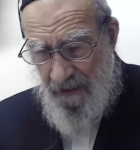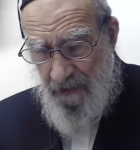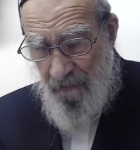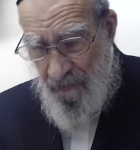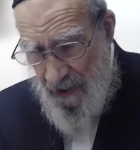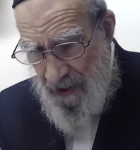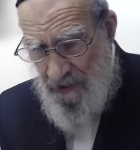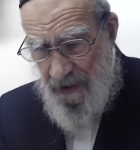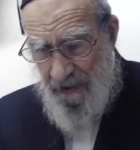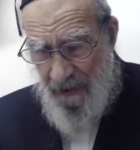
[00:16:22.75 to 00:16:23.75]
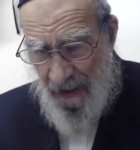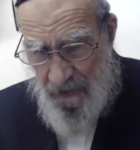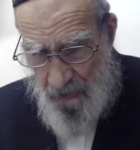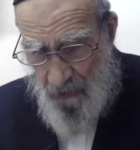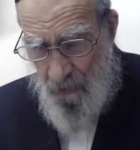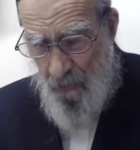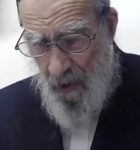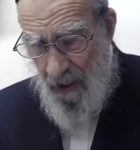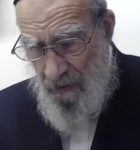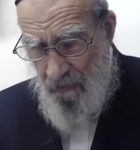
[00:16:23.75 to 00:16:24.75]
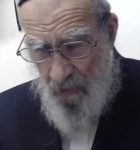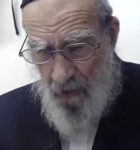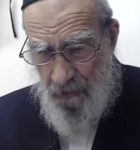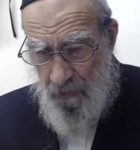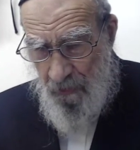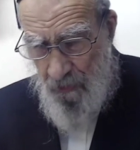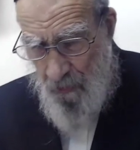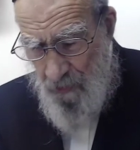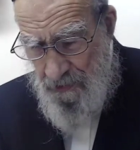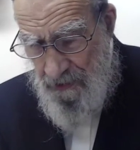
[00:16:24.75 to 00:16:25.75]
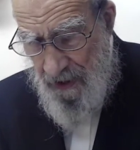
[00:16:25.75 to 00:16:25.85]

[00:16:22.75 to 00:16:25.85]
the reason that you are drawn to the Elokus